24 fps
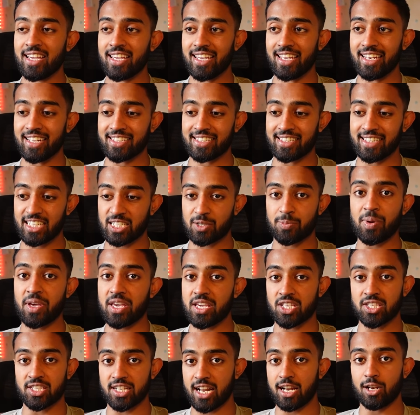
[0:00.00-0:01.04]
It is this
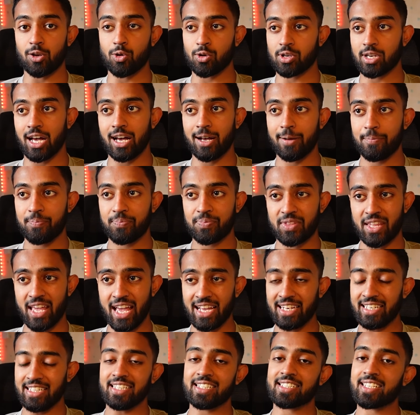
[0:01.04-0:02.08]
page that I look at
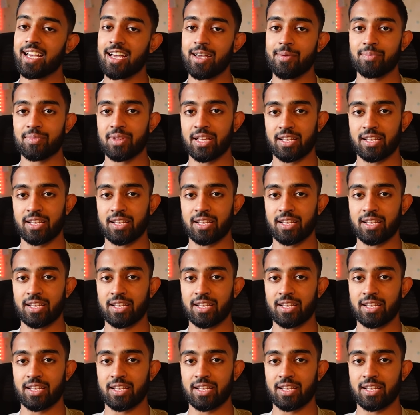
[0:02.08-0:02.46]
anytime,